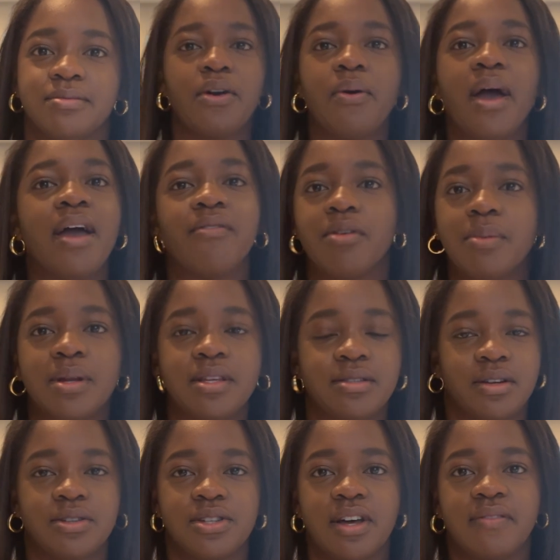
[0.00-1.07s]
Well, everybody
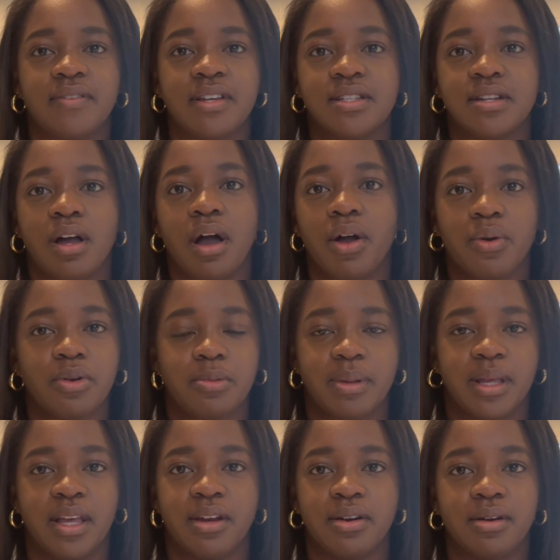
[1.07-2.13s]
starts off as an awkward
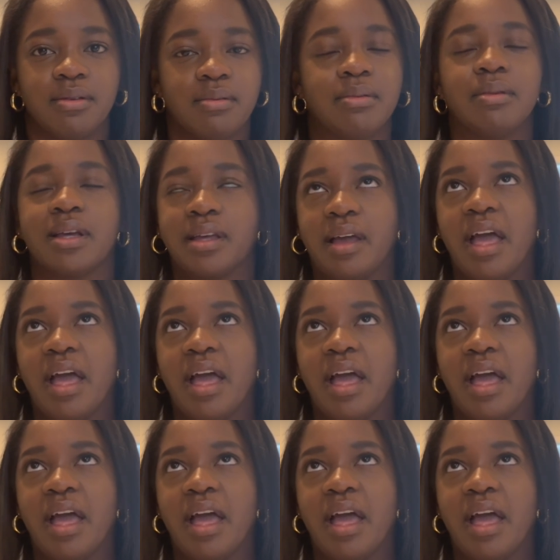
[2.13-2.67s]
beginner, like